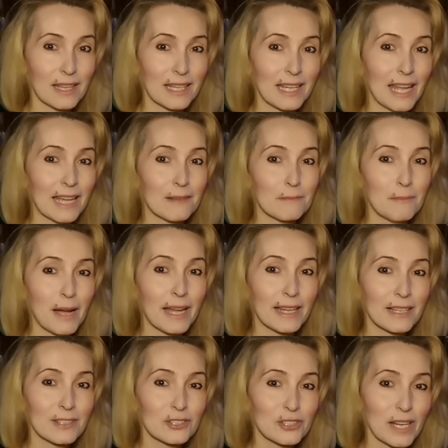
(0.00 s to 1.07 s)
He had
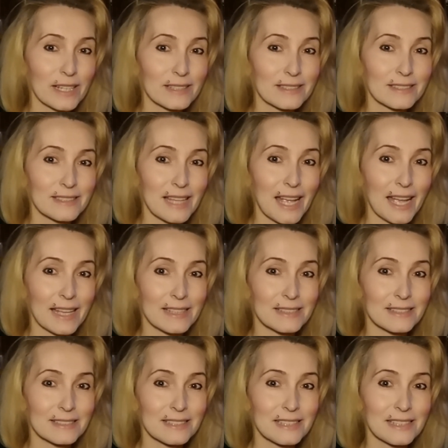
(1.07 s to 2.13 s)
Michael Jackson's
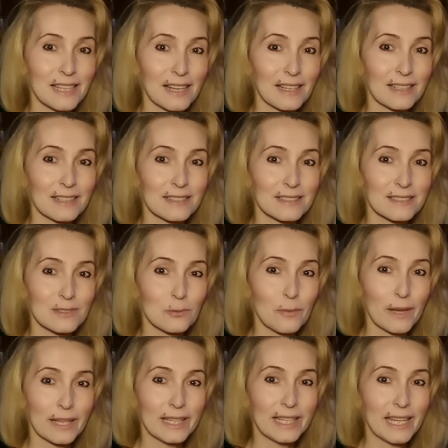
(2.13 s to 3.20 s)
hands, the knuckles, the
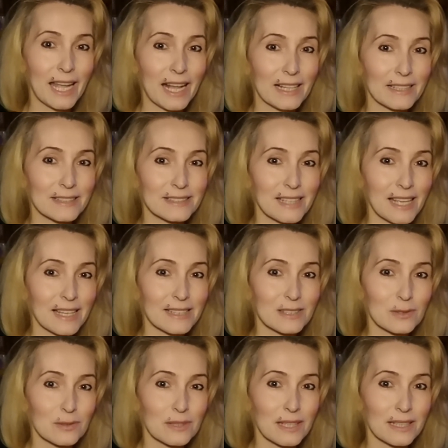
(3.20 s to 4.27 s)
way he held his
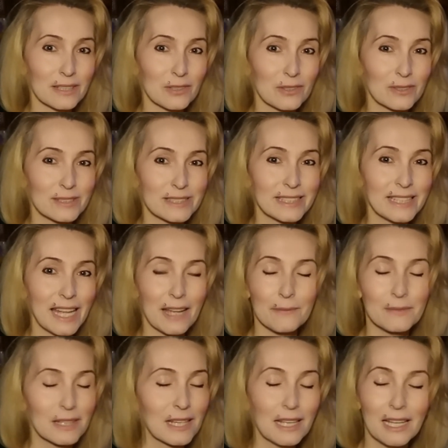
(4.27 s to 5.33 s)
hands, you could see,
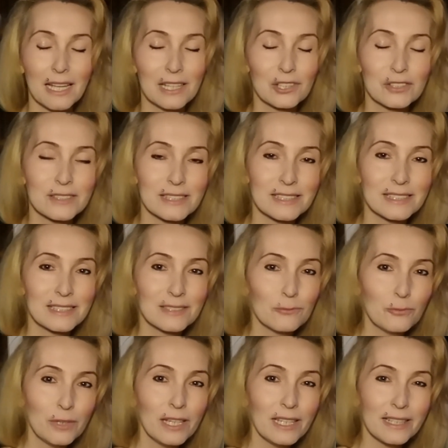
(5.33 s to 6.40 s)
just
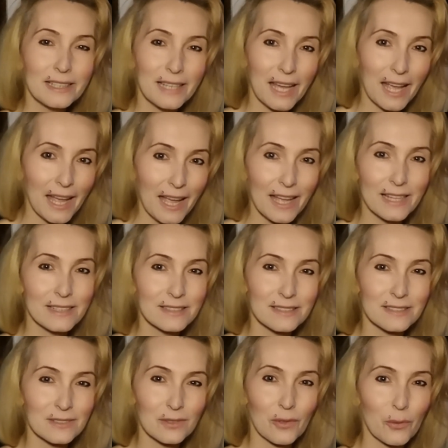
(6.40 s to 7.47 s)
really the
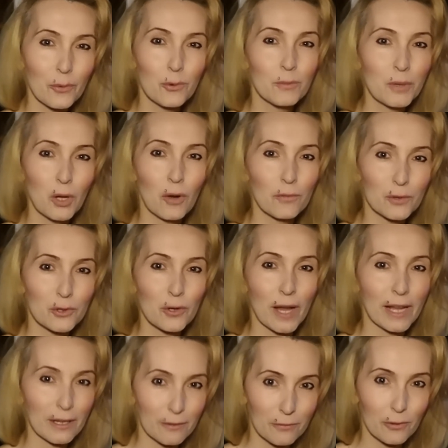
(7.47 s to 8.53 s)
hands threw me off
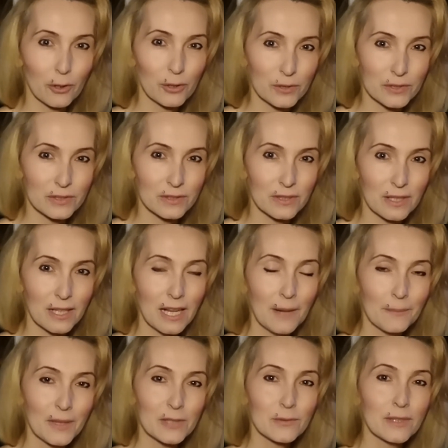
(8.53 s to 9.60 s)
track first.
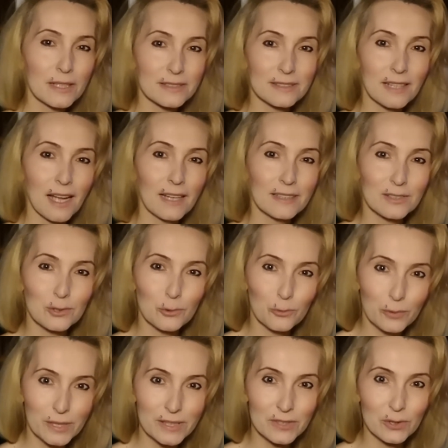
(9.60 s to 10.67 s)
That's when I started to
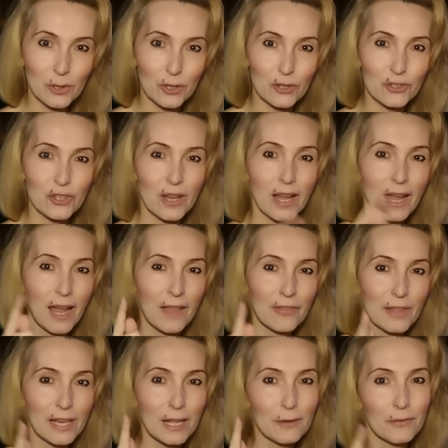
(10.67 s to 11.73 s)
research,
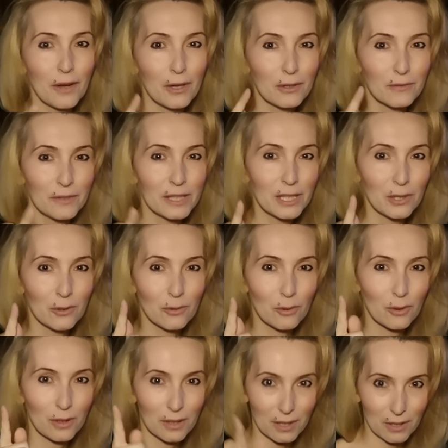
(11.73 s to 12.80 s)
and then I found a video
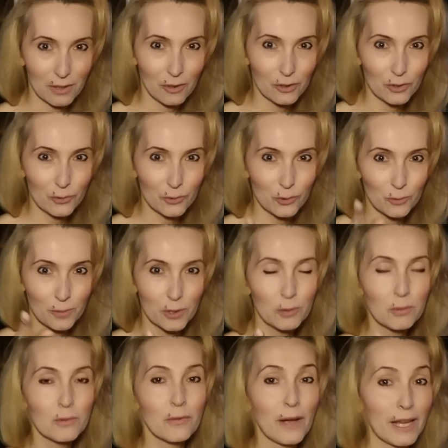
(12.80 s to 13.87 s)
on YouTube, and
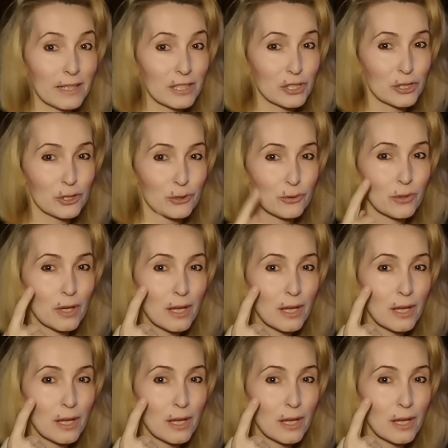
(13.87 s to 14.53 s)
you will find it too.